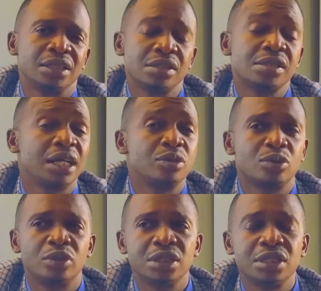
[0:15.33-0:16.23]

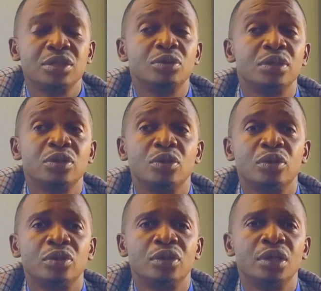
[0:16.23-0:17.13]
Ladies and gentlemen,
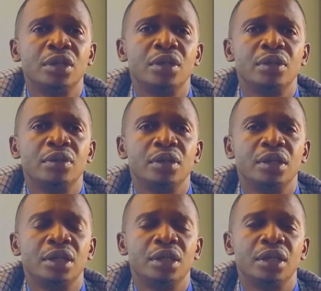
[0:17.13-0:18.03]
this man can
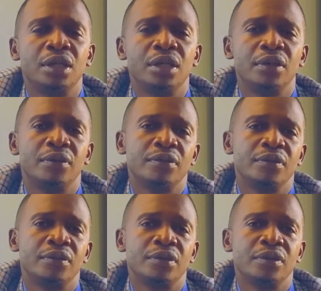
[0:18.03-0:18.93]
really see the future.